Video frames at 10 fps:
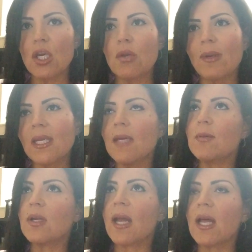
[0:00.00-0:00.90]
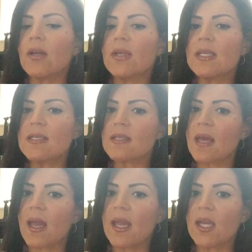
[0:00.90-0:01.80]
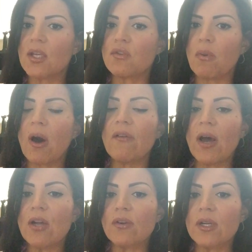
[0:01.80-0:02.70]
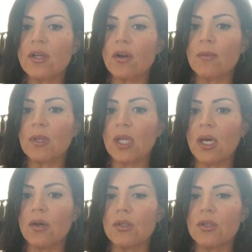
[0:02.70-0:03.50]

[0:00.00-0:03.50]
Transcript: you want to keep your calories like 1,200 or below.